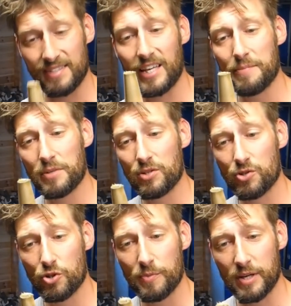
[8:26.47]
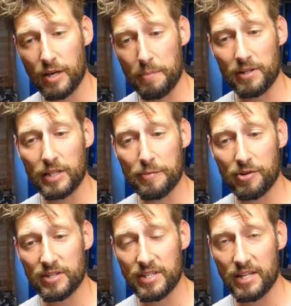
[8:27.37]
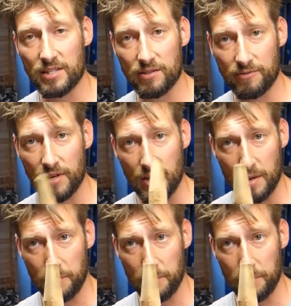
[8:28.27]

time consuming, a bit labour intensive,